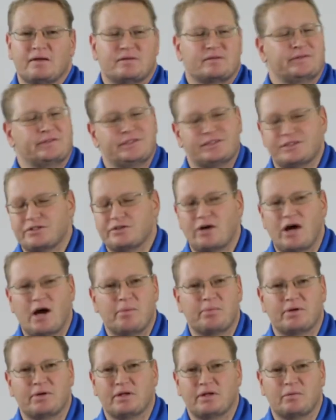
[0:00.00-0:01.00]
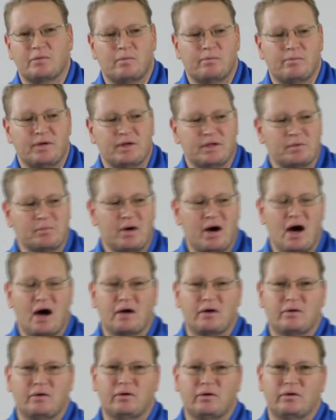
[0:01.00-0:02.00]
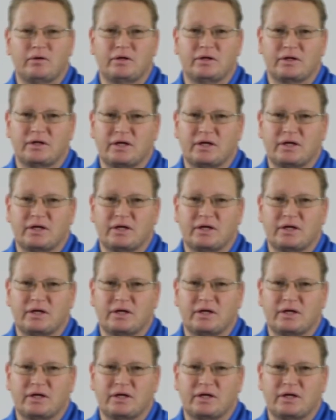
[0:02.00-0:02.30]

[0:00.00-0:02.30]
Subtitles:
So just drop it in the pothole,